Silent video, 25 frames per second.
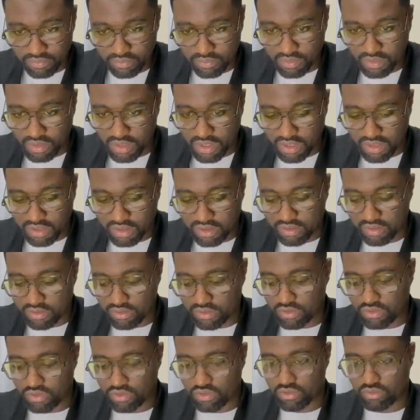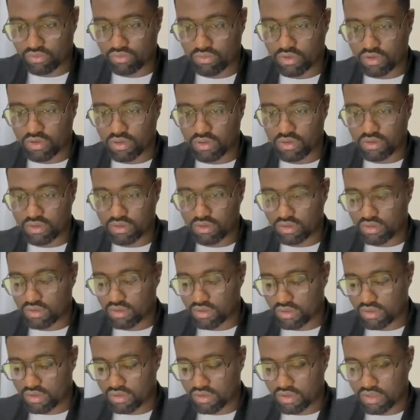tag small
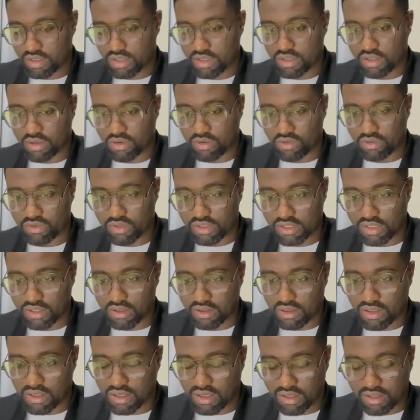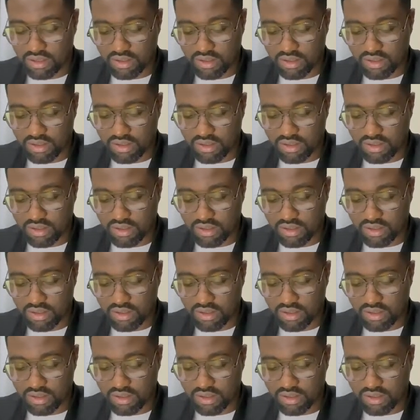and the closing tag.